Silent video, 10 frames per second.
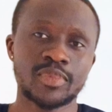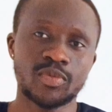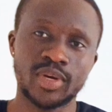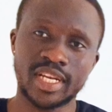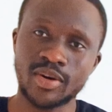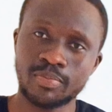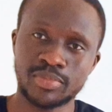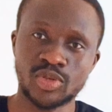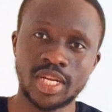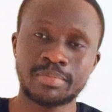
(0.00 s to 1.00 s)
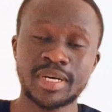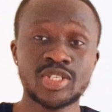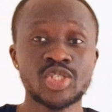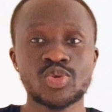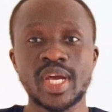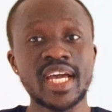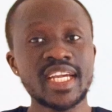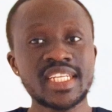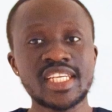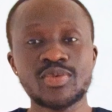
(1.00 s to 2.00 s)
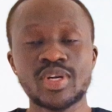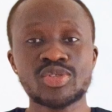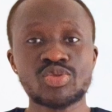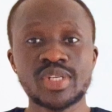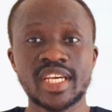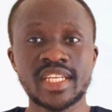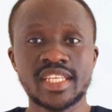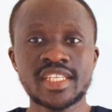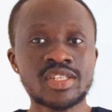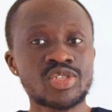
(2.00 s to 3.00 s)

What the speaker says: Now solar panels, we are soon ending